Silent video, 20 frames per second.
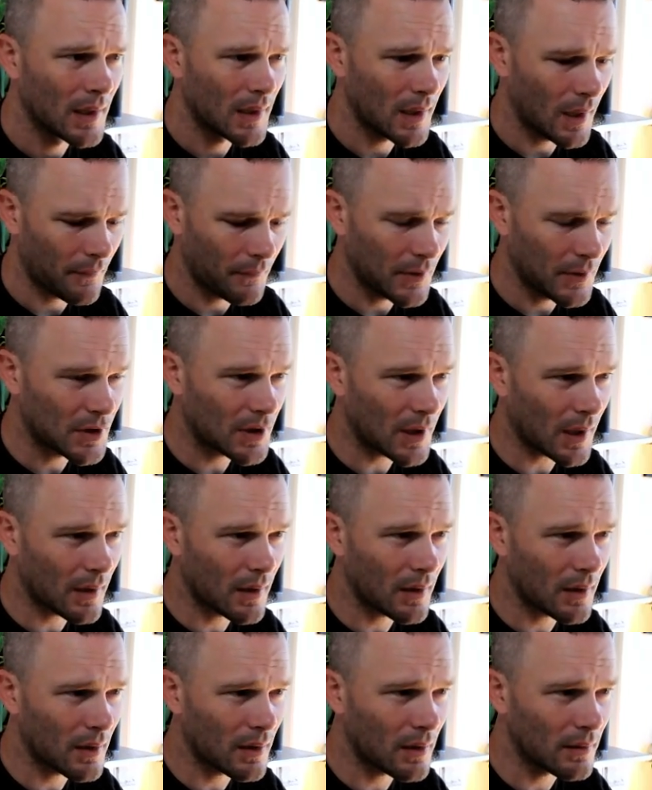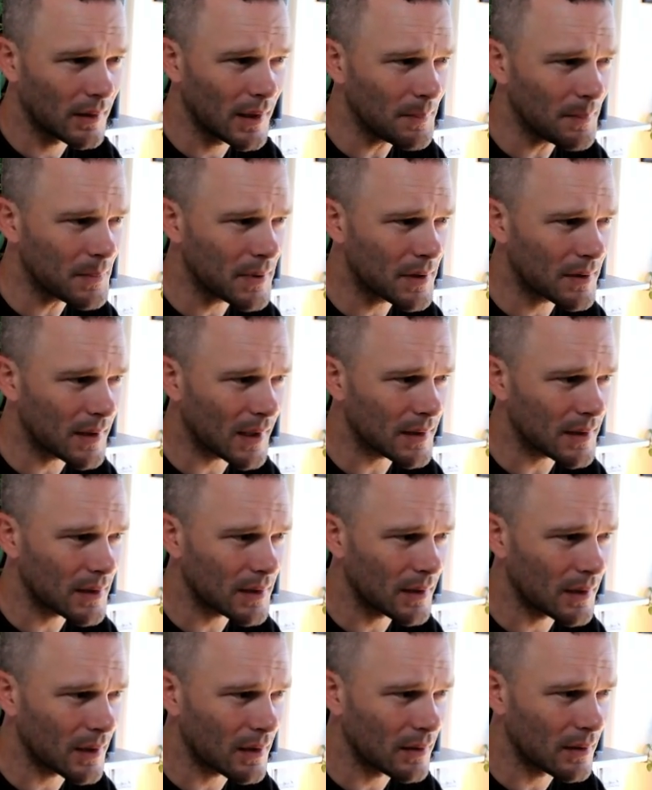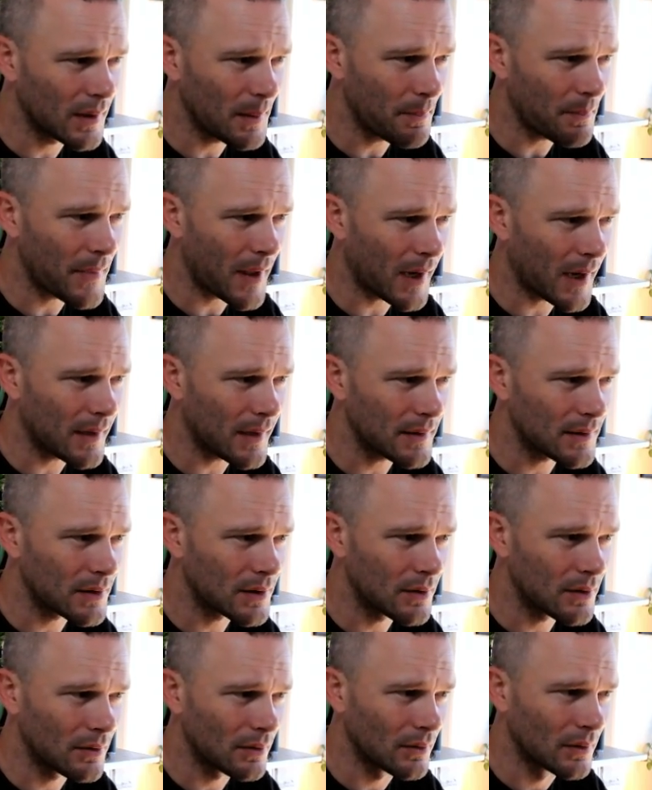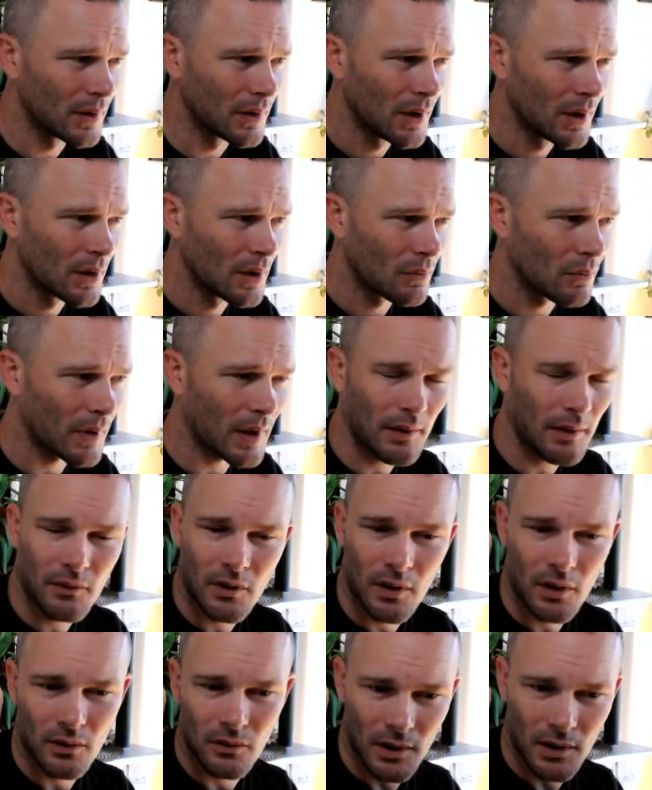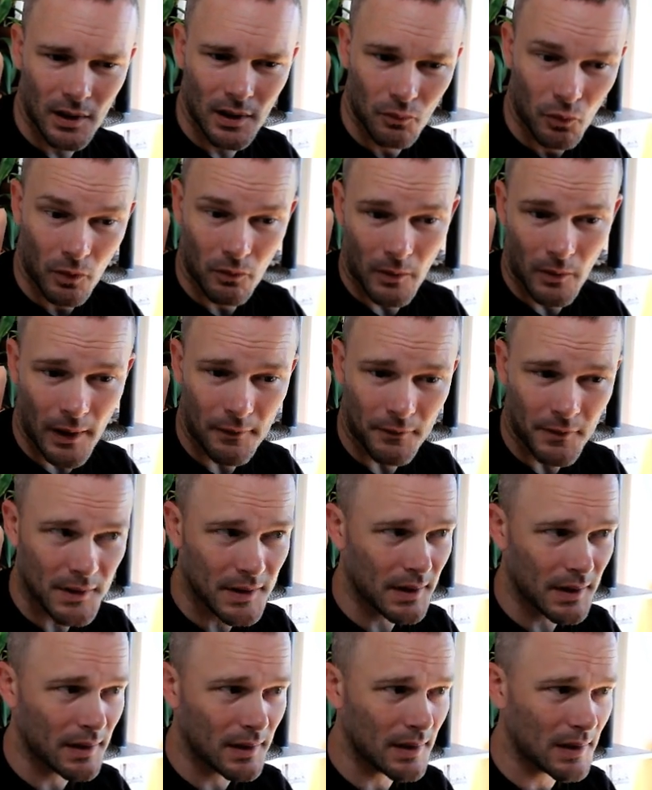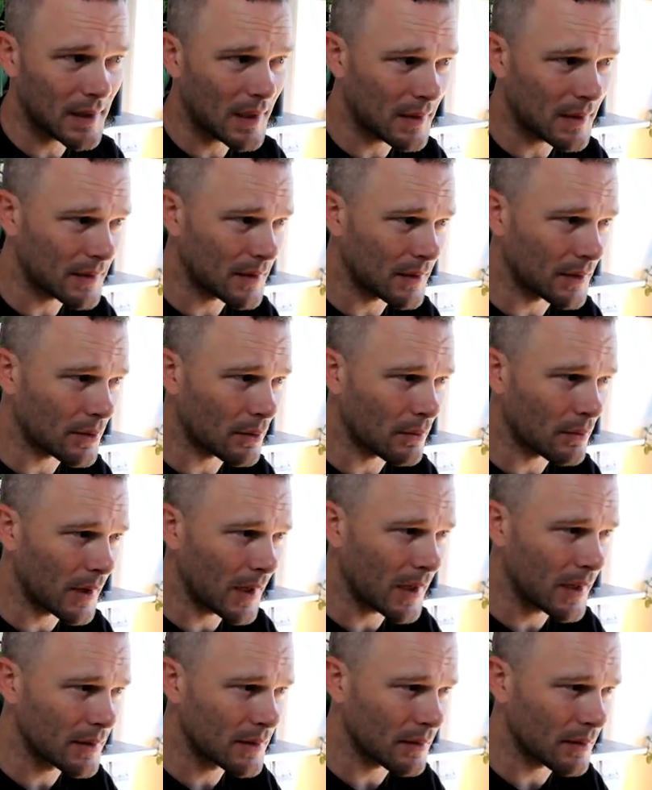Now, if we check clipped, that's going to clip that to whatever we're referencing, in this case, the terrain.